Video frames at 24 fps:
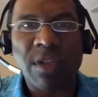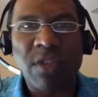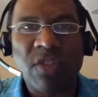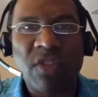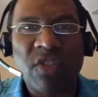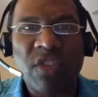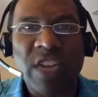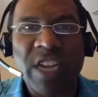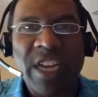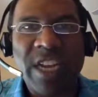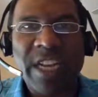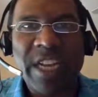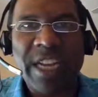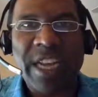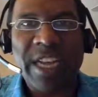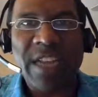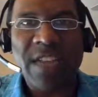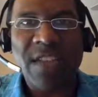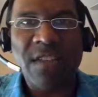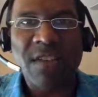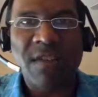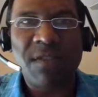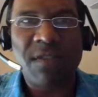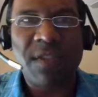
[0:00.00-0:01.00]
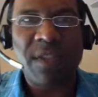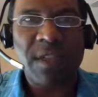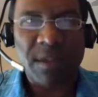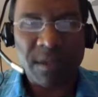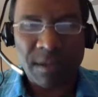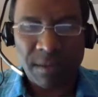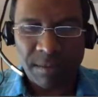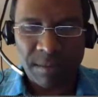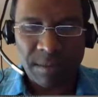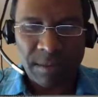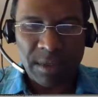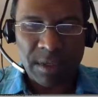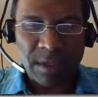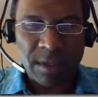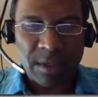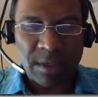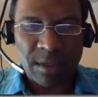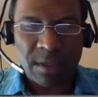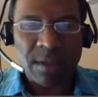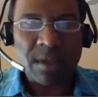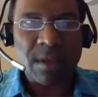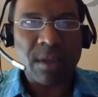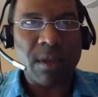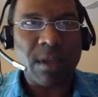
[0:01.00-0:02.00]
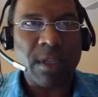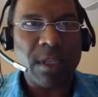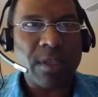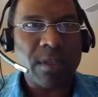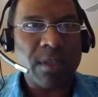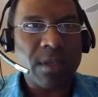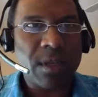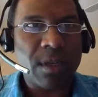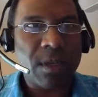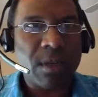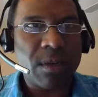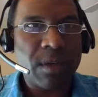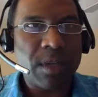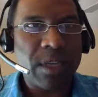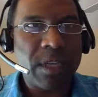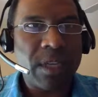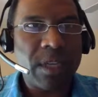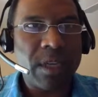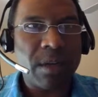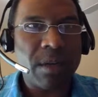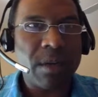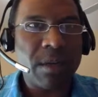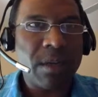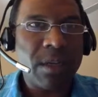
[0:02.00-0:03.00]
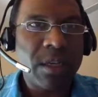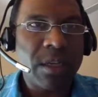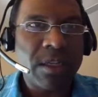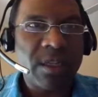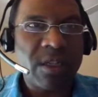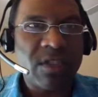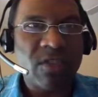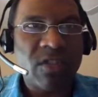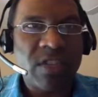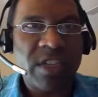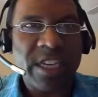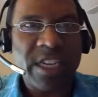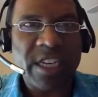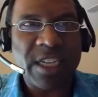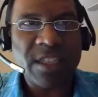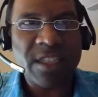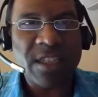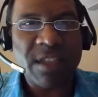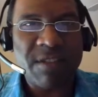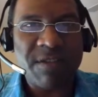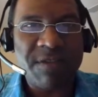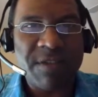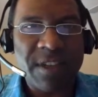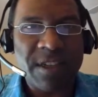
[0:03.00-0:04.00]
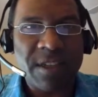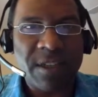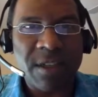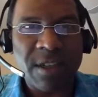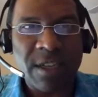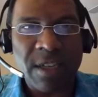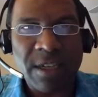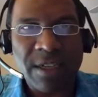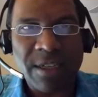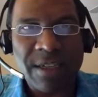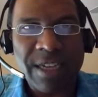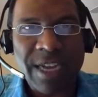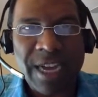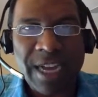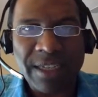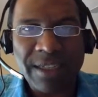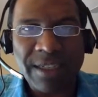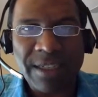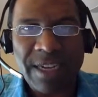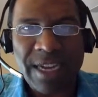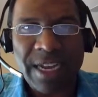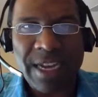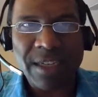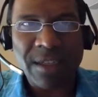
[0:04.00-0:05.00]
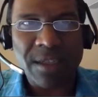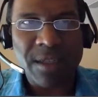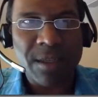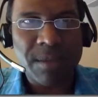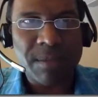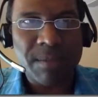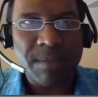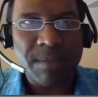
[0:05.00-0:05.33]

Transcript: JSFiddle. So let's go here to jsfiddle.net,